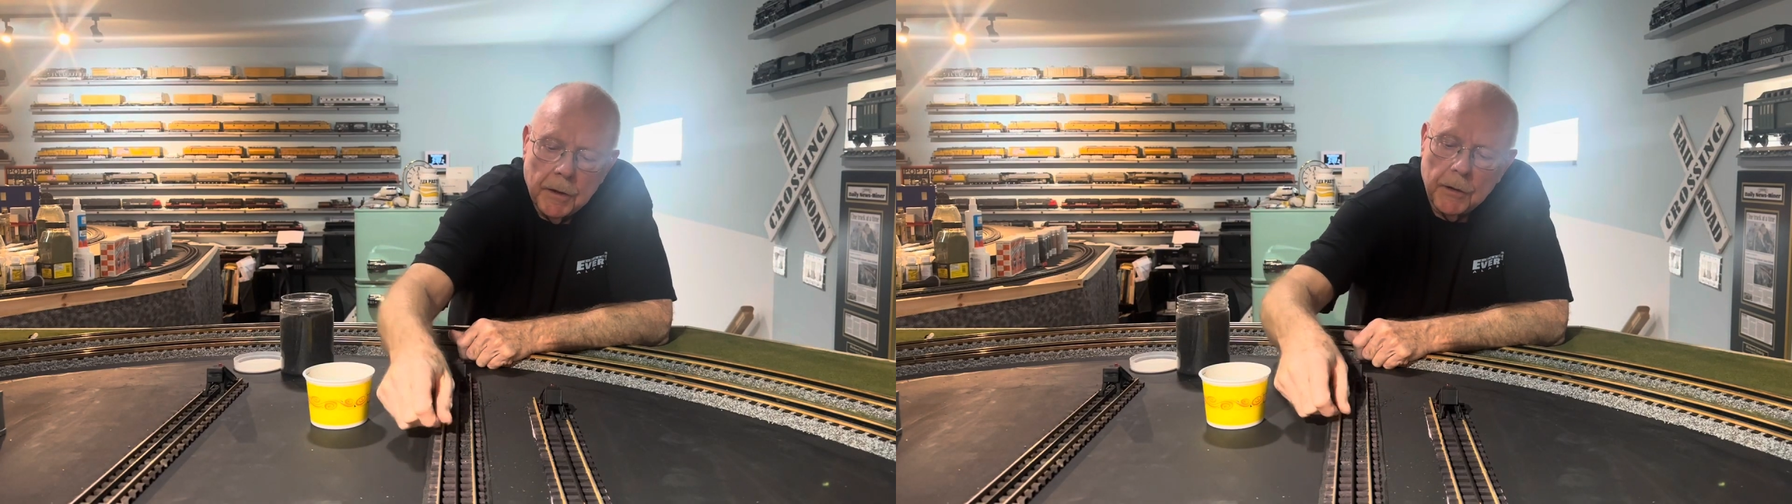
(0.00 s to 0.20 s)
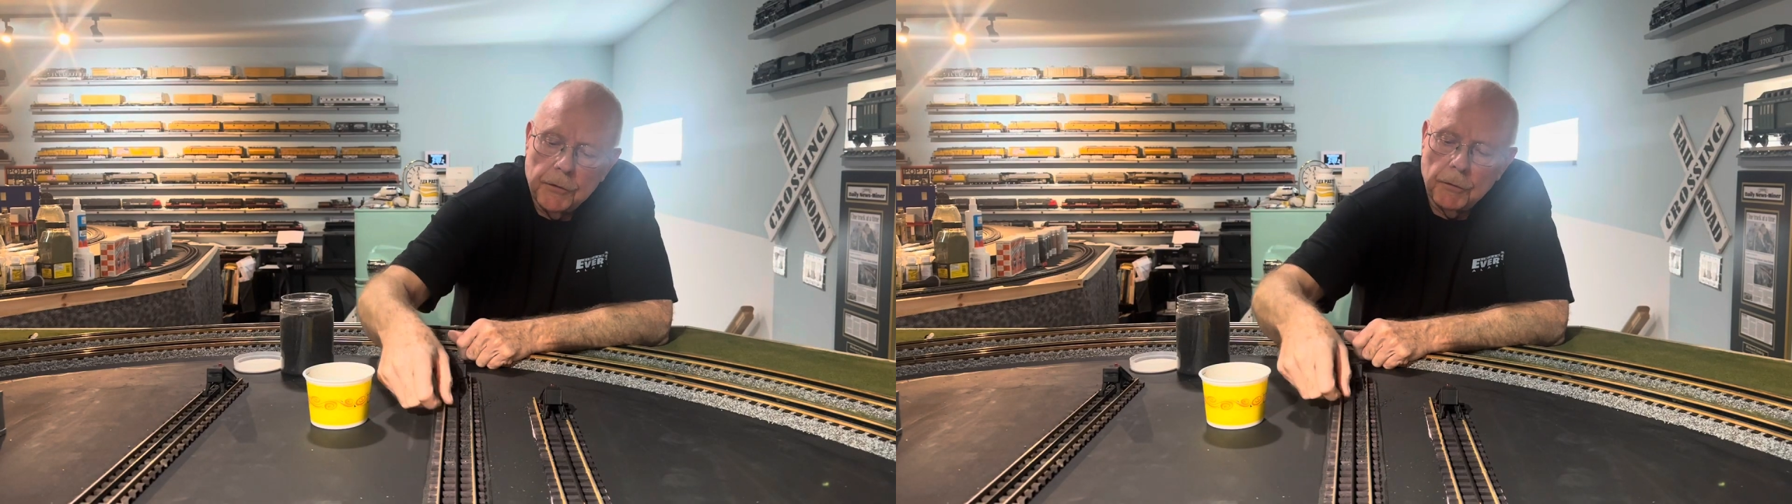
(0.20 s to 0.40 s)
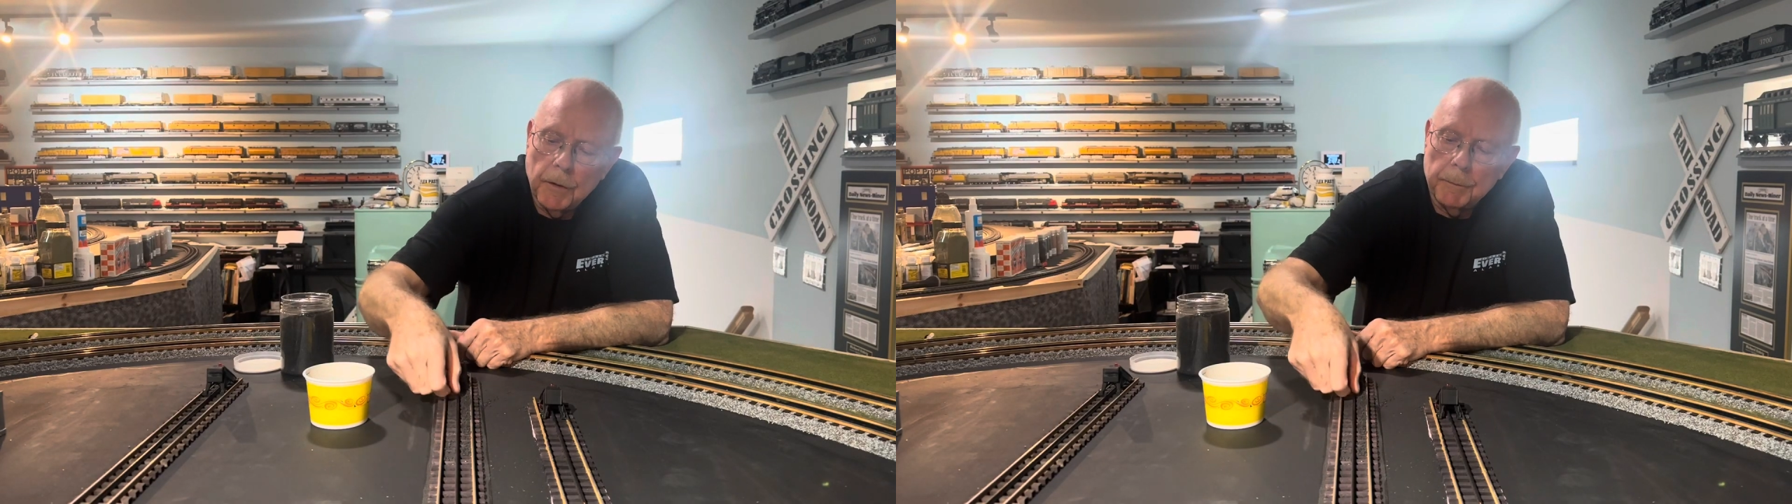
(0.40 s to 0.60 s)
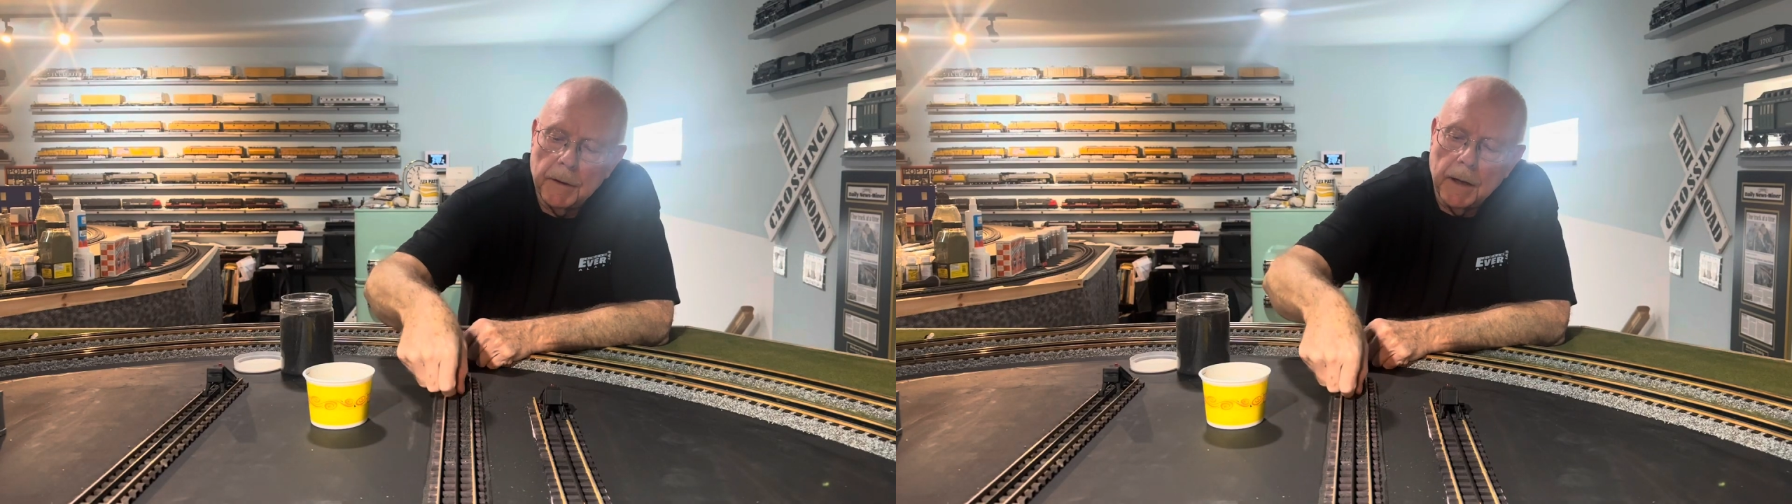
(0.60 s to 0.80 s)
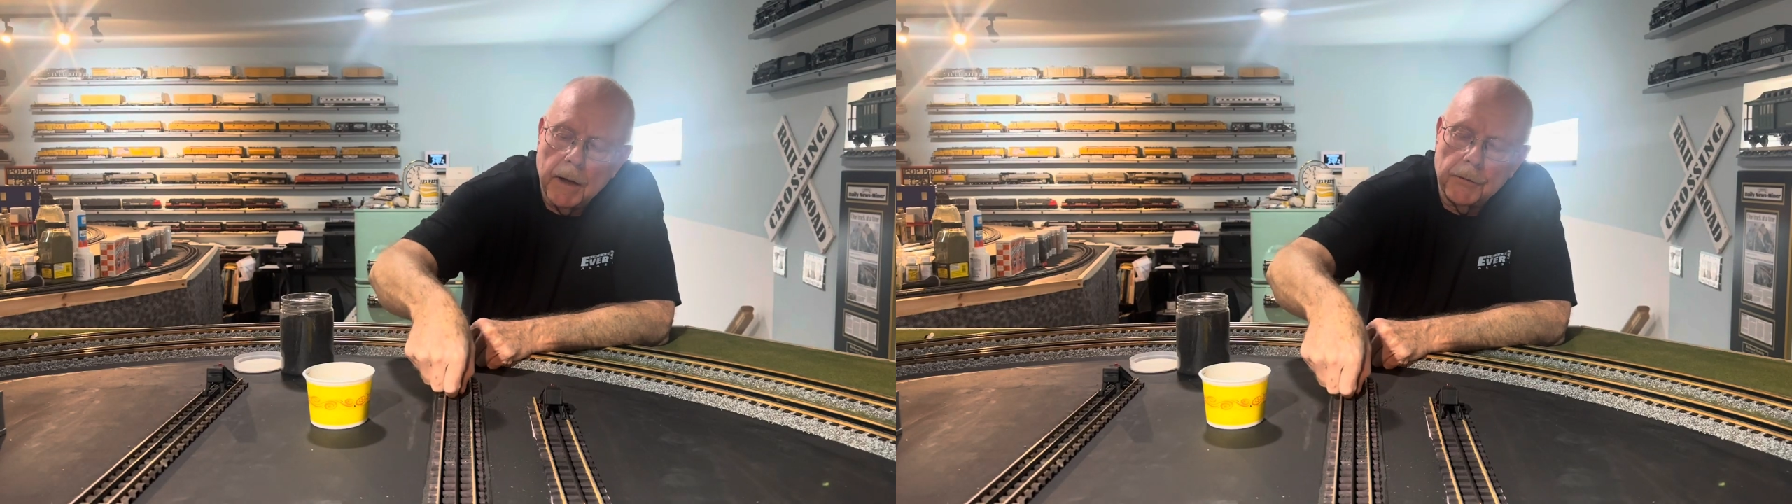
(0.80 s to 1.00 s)
as you rub it
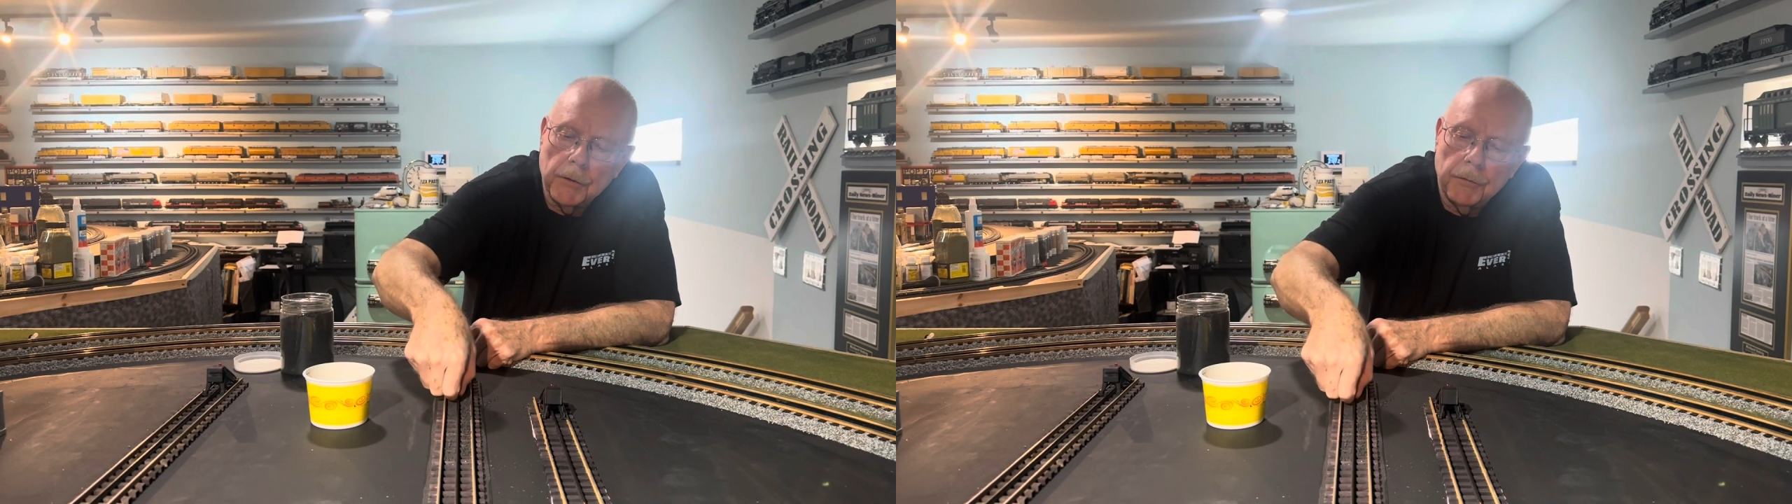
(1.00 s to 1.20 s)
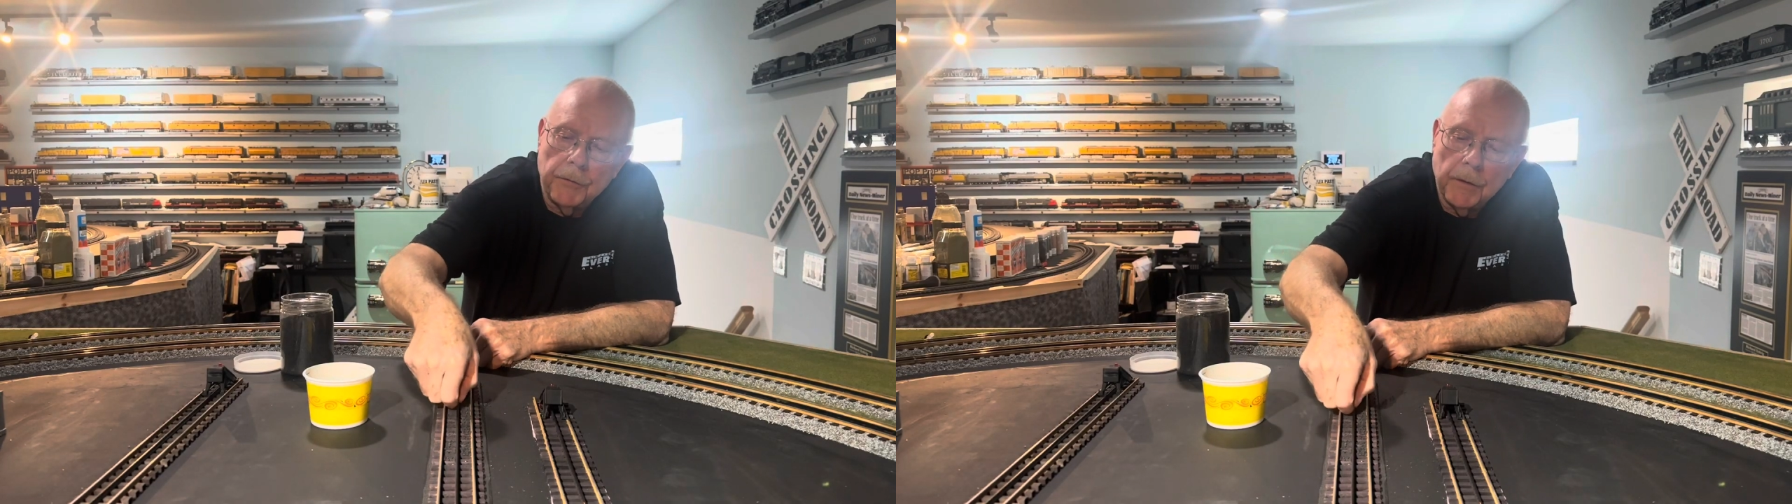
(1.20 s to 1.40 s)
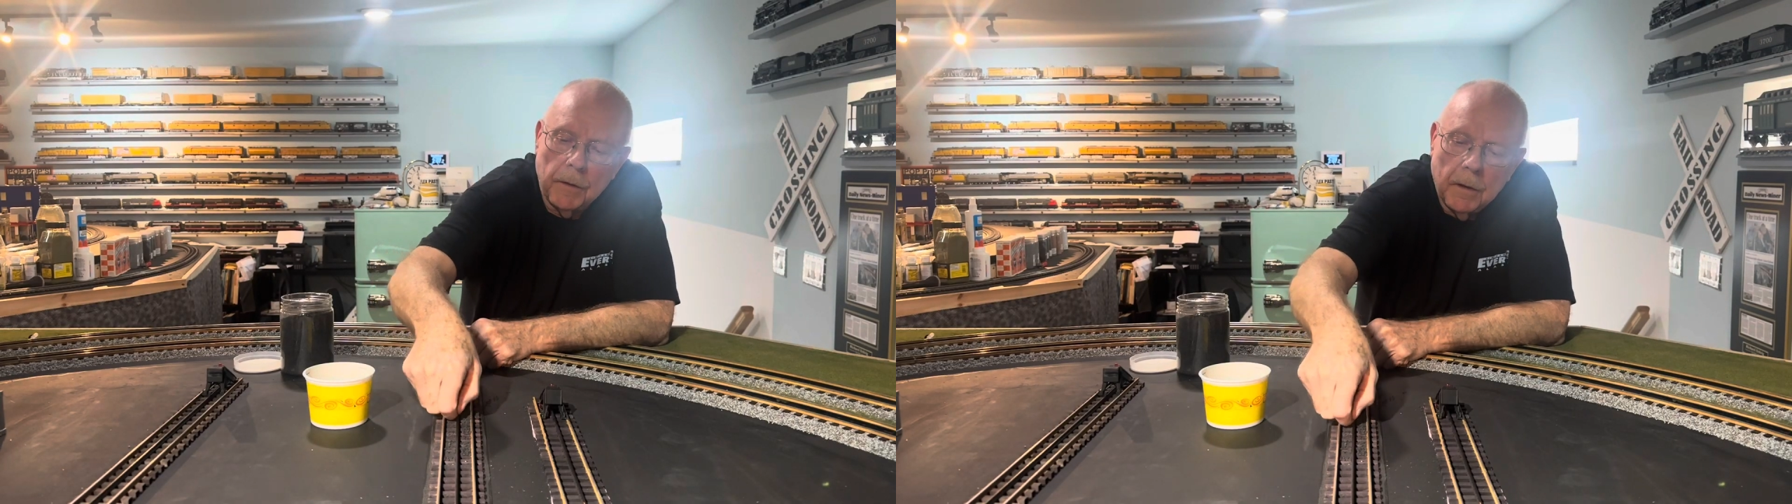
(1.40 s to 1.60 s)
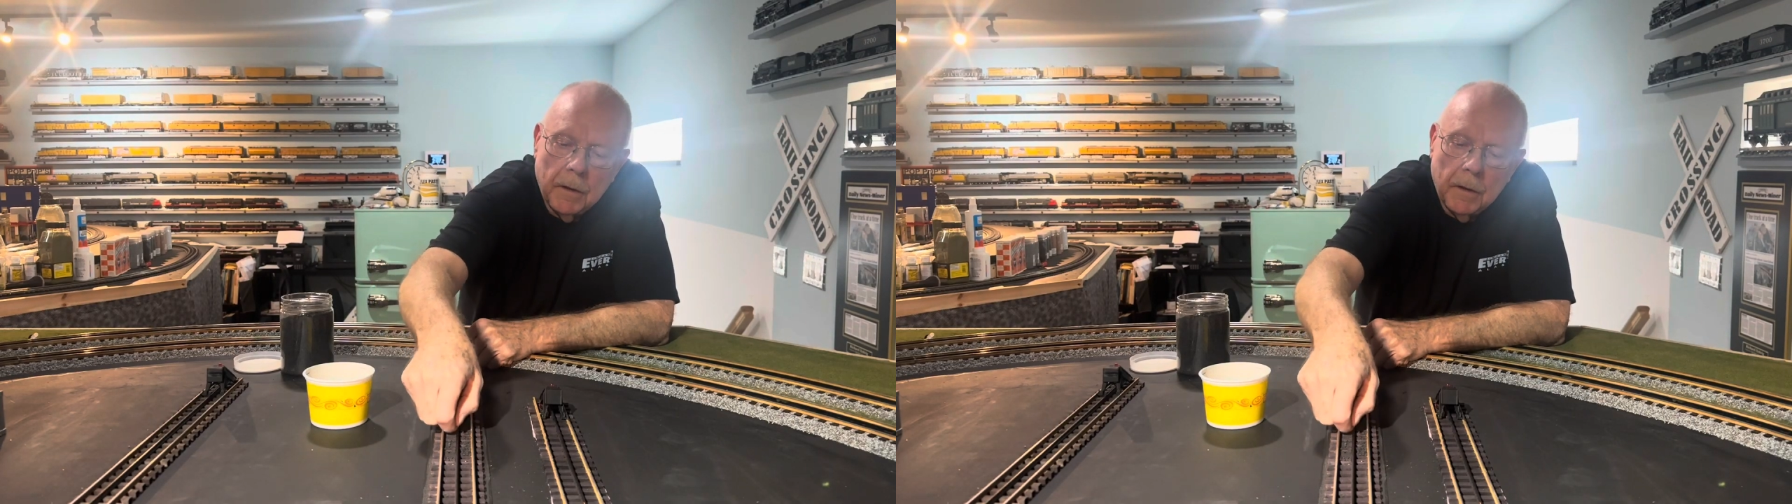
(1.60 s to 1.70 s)
down, you'll feel